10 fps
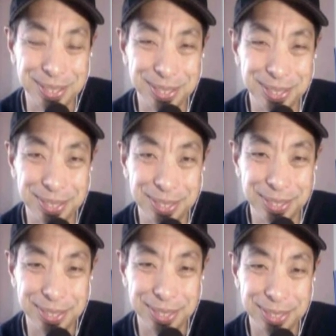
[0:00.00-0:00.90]

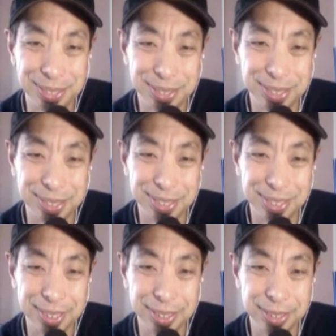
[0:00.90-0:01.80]

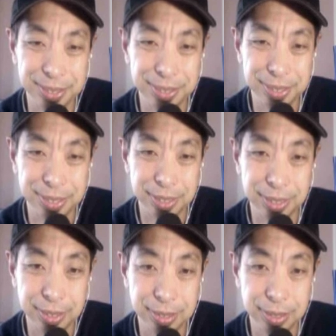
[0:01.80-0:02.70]

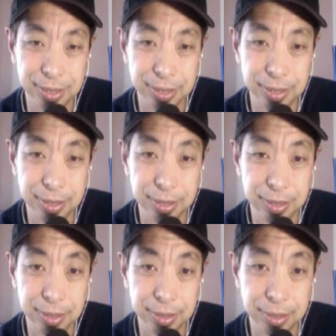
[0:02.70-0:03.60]

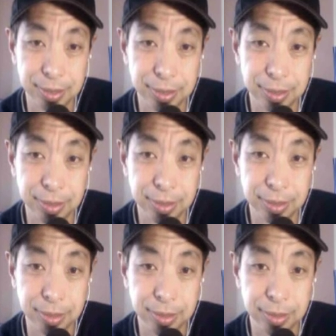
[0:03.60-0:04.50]

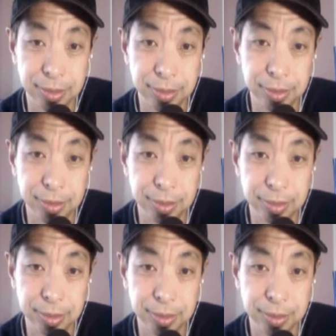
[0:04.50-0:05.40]

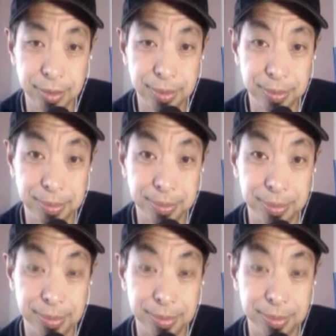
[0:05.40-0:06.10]
This person isn't speaking.